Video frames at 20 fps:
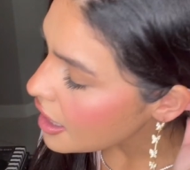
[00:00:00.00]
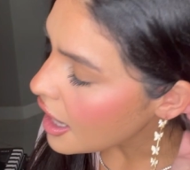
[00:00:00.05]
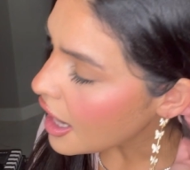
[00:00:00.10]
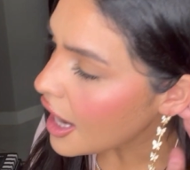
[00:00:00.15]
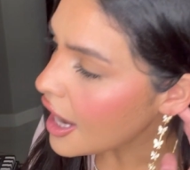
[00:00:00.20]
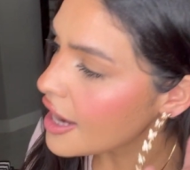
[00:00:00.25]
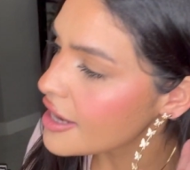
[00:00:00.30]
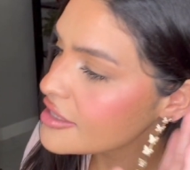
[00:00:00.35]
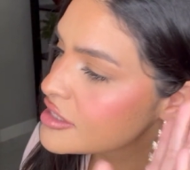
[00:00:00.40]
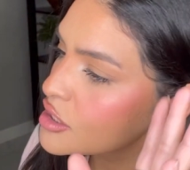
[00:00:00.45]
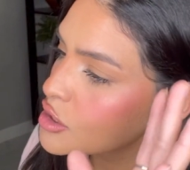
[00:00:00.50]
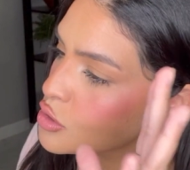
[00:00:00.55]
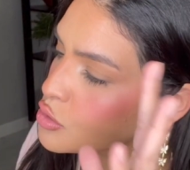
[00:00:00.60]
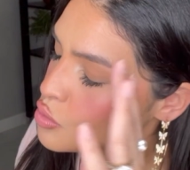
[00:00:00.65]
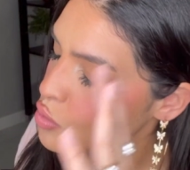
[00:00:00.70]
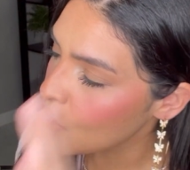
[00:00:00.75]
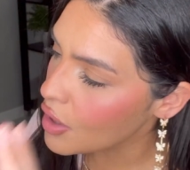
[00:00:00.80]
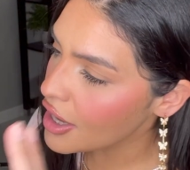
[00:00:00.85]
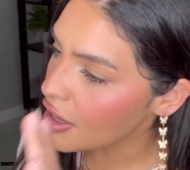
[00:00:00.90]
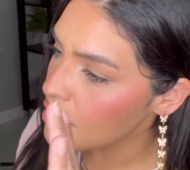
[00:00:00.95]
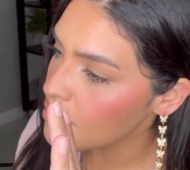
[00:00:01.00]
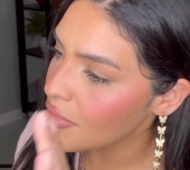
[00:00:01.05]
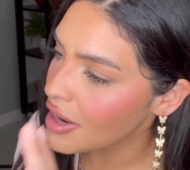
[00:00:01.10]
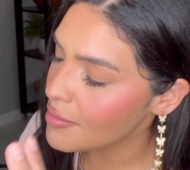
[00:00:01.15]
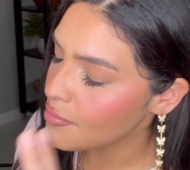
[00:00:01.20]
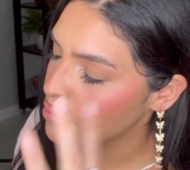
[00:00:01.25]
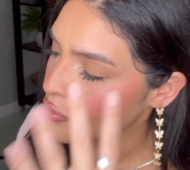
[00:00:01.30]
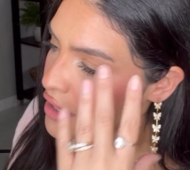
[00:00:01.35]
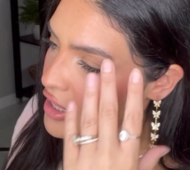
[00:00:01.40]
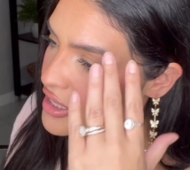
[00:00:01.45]
I swear my
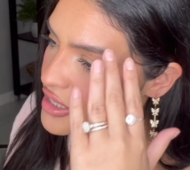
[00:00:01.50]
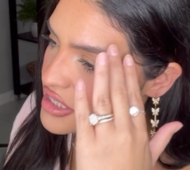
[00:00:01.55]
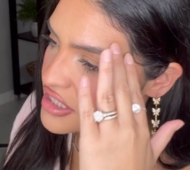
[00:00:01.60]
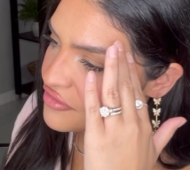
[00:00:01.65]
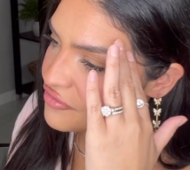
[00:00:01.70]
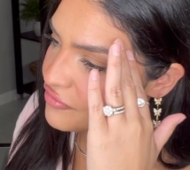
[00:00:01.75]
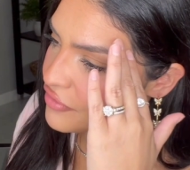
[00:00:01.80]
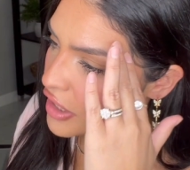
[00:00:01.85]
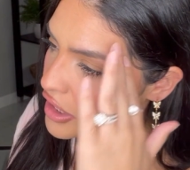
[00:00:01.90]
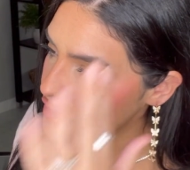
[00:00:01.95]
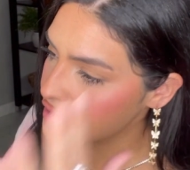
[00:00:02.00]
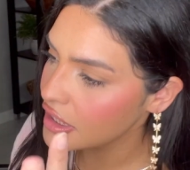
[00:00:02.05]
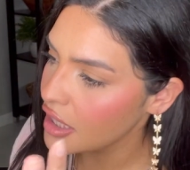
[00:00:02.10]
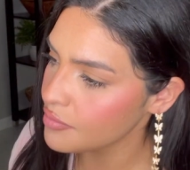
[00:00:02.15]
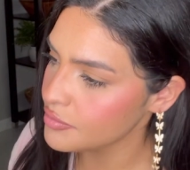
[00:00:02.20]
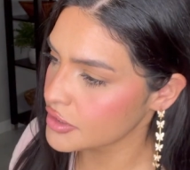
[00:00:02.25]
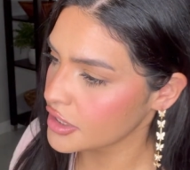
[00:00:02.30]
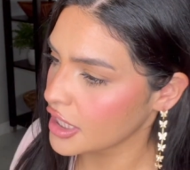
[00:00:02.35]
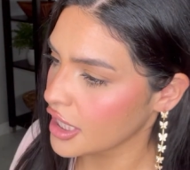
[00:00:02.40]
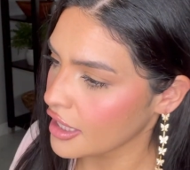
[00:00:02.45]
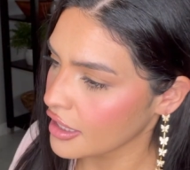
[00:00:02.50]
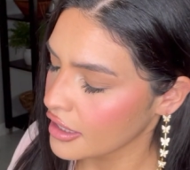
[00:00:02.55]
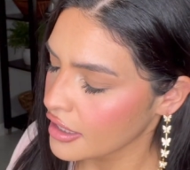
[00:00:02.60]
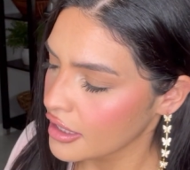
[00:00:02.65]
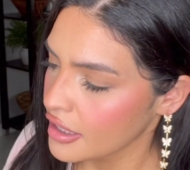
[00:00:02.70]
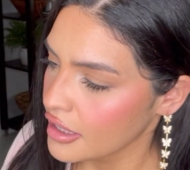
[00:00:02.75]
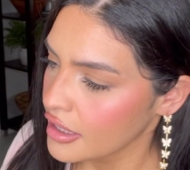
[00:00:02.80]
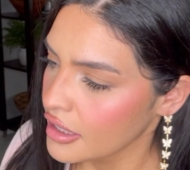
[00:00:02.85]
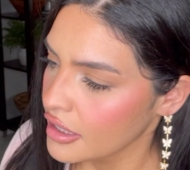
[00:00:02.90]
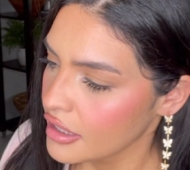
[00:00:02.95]
brain is fucked up today.
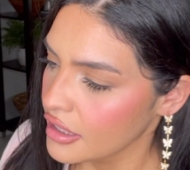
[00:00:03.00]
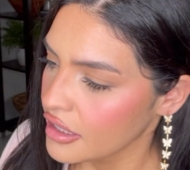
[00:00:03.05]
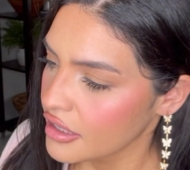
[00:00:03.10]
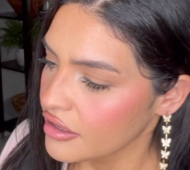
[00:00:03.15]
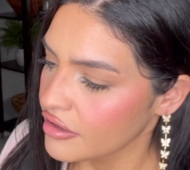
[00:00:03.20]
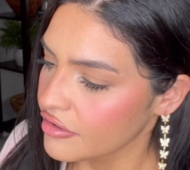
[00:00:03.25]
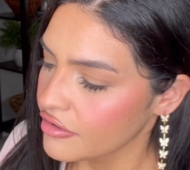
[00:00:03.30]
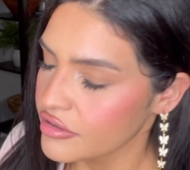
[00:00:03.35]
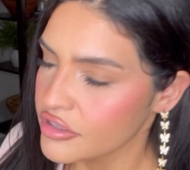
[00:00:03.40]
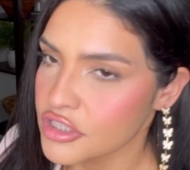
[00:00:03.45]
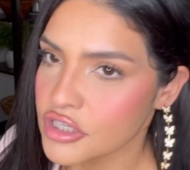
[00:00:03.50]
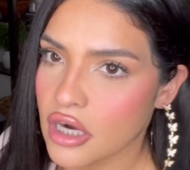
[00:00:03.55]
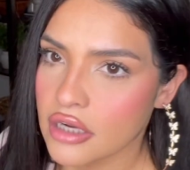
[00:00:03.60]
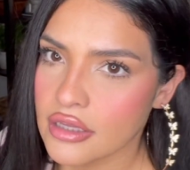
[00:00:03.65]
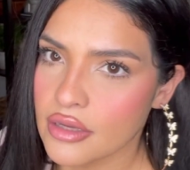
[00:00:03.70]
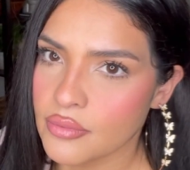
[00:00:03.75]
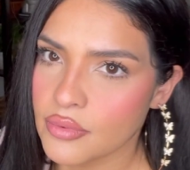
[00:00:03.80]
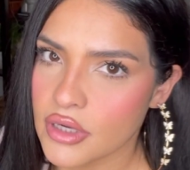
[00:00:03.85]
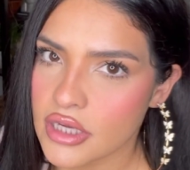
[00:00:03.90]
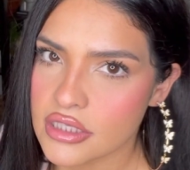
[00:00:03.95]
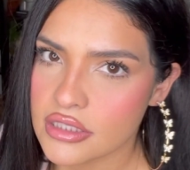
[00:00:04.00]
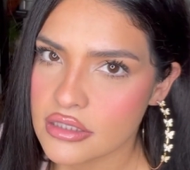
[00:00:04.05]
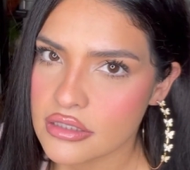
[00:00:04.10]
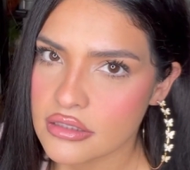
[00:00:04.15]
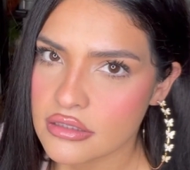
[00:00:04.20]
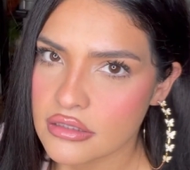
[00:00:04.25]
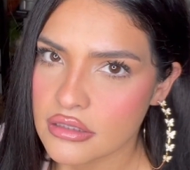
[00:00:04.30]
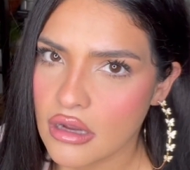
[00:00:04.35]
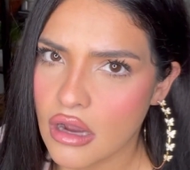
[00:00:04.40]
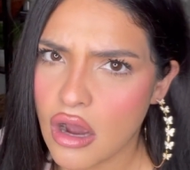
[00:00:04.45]
Charlotte Russe.
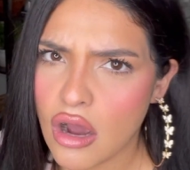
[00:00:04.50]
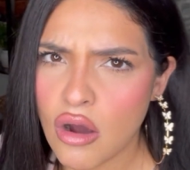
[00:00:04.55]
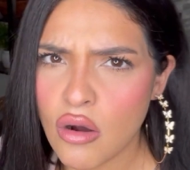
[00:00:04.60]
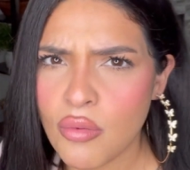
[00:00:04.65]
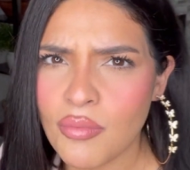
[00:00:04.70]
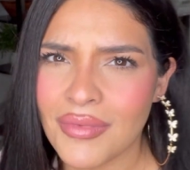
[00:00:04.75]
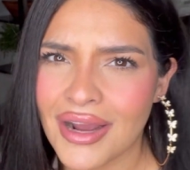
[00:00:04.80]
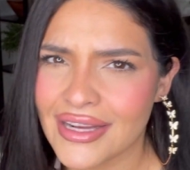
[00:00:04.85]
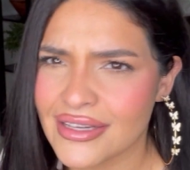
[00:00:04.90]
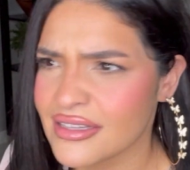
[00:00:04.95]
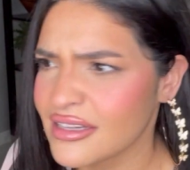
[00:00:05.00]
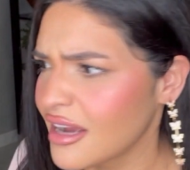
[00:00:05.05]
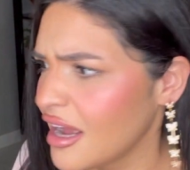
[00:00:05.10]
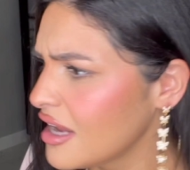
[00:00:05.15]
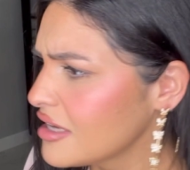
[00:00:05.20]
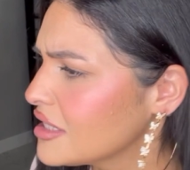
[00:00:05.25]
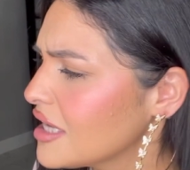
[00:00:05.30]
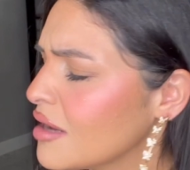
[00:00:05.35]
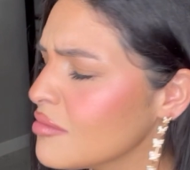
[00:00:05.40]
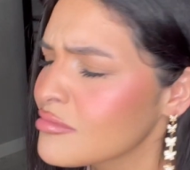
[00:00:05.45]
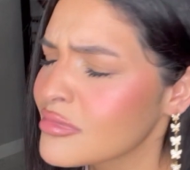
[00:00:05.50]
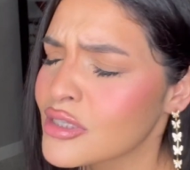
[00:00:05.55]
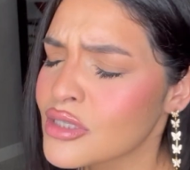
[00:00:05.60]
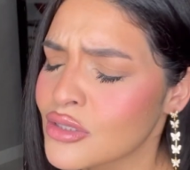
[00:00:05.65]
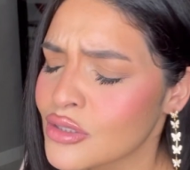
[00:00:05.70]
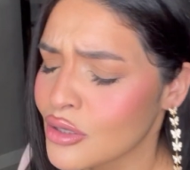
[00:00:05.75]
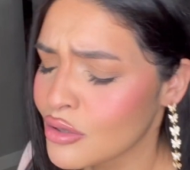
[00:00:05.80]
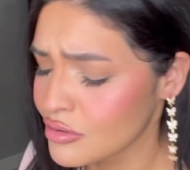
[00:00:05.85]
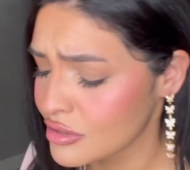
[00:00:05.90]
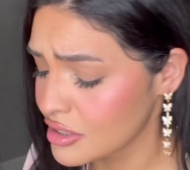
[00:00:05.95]
Oh my gosh, I'm
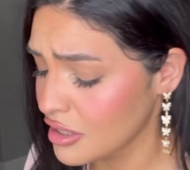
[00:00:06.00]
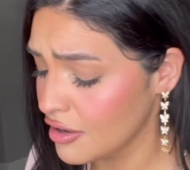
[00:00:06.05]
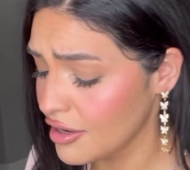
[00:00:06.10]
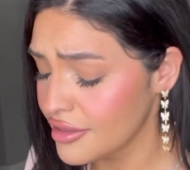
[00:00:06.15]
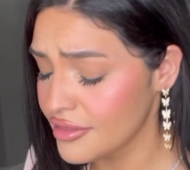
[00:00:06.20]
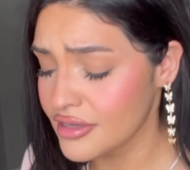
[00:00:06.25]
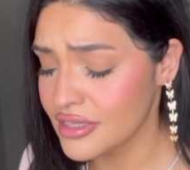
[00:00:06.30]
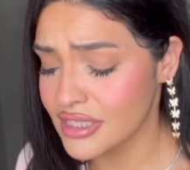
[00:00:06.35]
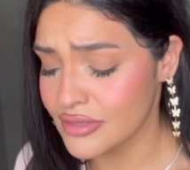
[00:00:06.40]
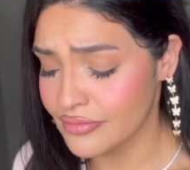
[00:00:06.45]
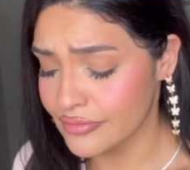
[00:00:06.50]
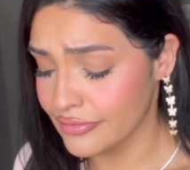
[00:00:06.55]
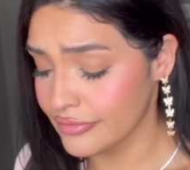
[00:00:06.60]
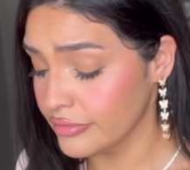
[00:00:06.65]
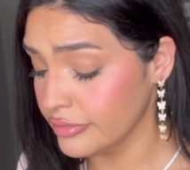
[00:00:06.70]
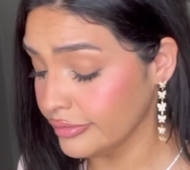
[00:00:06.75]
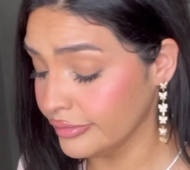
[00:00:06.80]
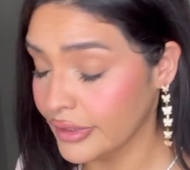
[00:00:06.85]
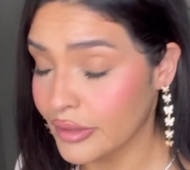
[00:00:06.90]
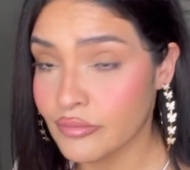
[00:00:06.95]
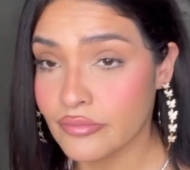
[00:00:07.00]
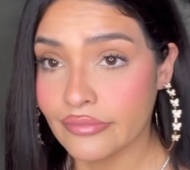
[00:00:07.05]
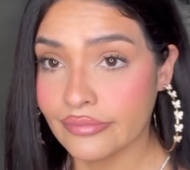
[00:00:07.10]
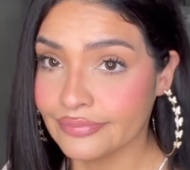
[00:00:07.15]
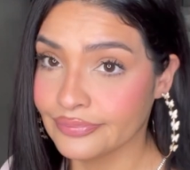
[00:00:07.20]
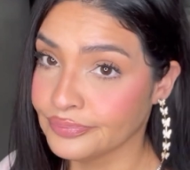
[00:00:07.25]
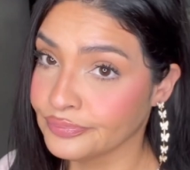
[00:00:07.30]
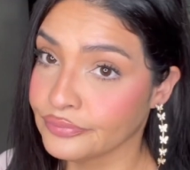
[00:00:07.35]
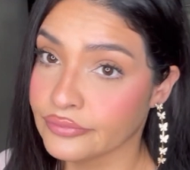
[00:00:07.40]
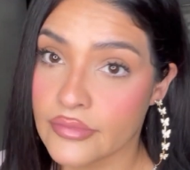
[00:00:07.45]
so sorry. This, um,
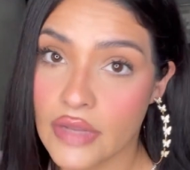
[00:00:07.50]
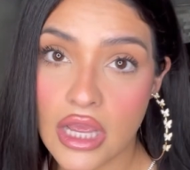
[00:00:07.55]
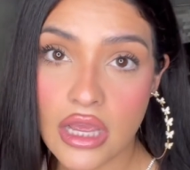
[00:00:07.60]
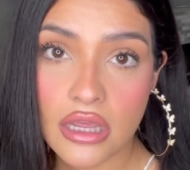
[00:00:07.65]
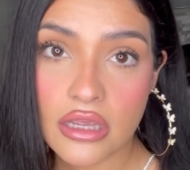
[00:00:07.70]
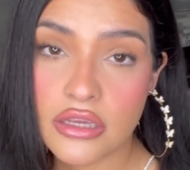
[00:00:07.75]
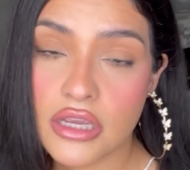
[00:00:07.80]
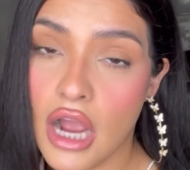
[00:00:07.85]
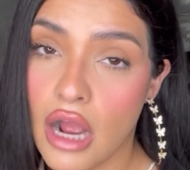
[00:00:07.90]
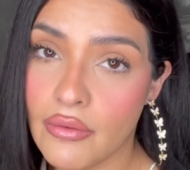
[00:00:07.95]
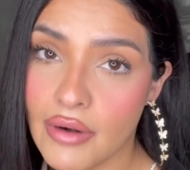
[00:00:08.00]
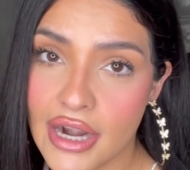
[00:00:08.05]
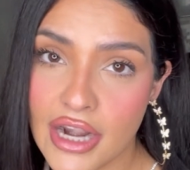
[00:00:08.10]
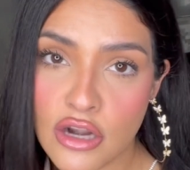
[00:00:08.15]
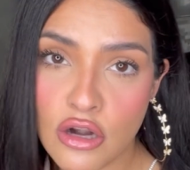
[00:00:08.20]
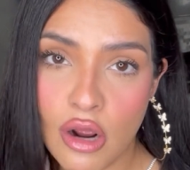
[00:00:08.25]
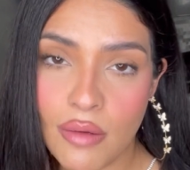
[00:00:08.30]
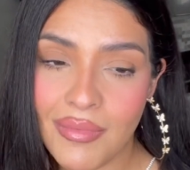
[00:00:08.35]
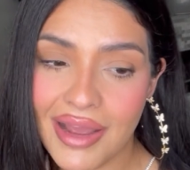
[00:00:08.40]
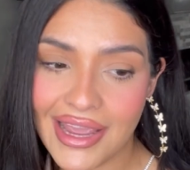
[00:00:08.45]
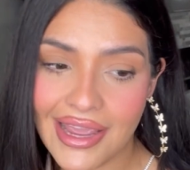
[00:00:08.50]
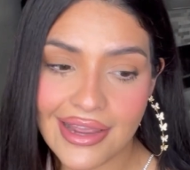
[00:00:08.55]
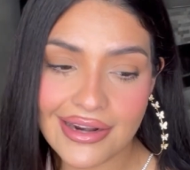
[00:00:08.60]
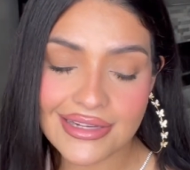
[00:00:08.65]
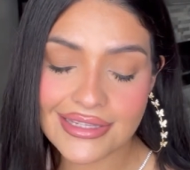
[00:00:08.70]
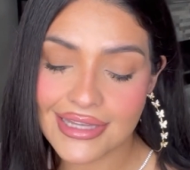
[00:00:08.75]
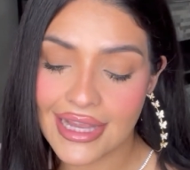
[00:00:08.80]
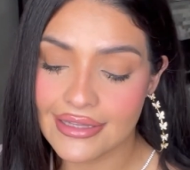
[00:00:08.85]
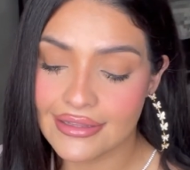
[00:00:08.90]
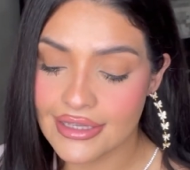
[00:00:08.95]
y'all already know my head
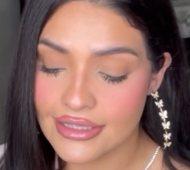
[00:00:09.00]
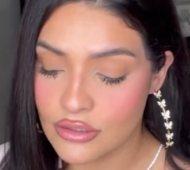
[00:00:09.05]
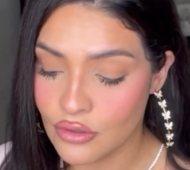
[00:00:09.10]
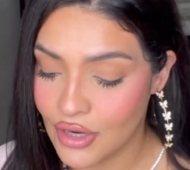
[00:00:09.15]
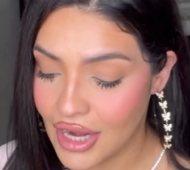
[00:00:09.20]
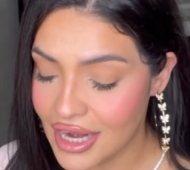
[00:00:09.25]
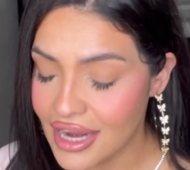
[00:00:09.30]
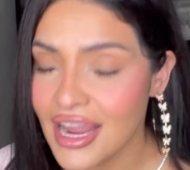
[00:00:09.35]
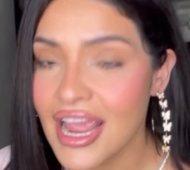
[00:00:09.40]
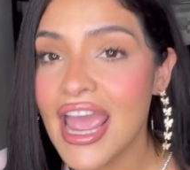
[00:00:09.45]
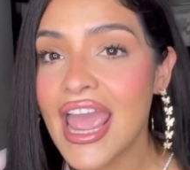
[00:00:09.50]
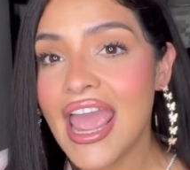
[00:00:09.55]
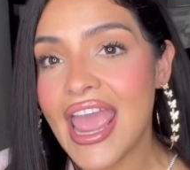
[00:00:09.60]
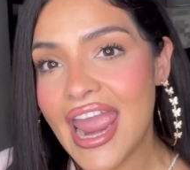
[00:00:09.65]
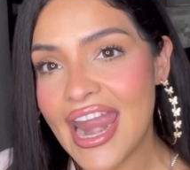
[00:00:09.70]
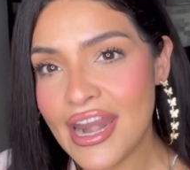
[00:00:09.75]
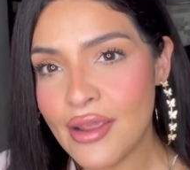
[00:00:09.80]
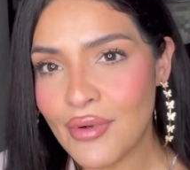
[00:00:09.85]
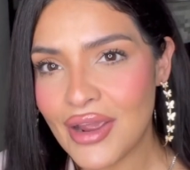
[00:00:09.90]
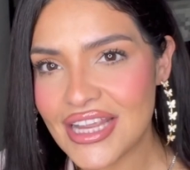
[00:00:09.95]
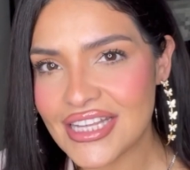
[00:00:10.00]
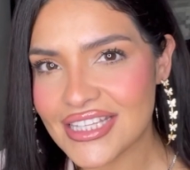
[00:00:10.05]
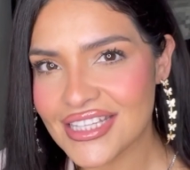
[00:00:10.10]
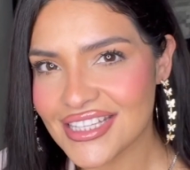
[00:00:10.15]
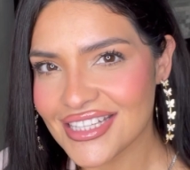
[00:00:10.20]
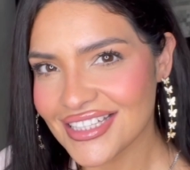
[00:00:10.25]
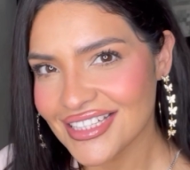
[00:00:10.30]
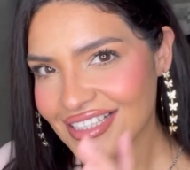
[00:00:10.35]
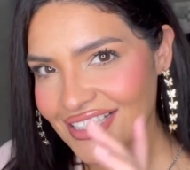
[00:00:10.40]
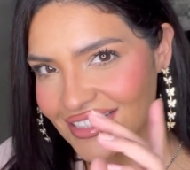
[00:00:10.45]
is like this, okay?
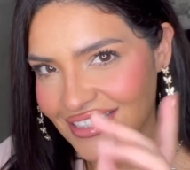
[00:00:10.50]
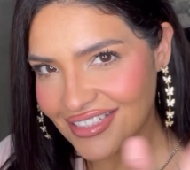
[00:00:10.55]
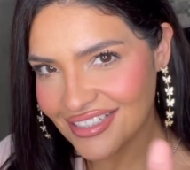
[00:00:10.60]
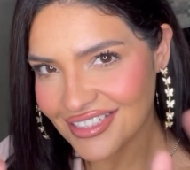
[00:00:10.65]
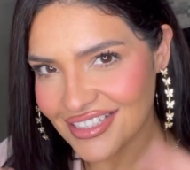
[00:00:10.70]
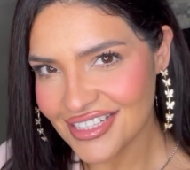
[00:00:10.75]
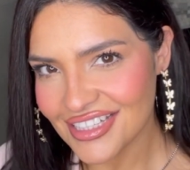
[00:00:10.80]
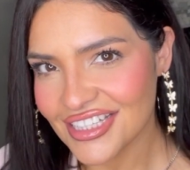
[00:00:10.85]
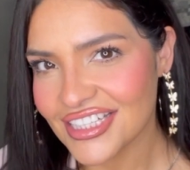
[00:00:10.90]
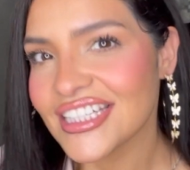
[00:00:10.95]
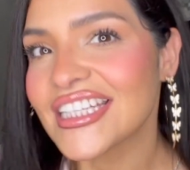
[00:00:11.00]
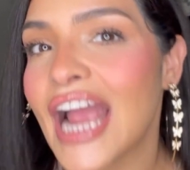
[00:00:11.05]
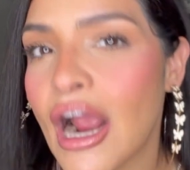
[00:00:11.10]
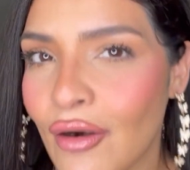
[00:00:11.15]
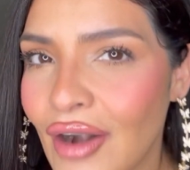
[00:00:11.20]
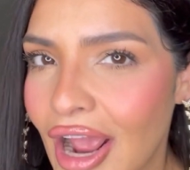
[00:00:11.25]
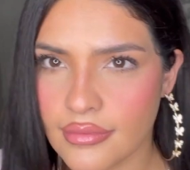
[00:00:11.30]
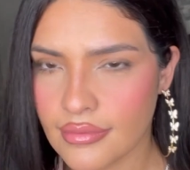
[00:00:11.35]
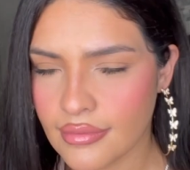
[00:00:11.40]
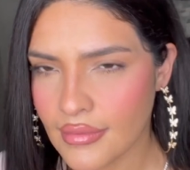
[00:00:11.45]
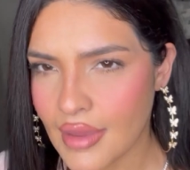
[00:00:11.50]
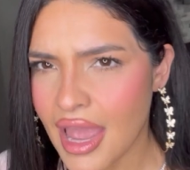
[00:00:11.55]
Anyways, shout out.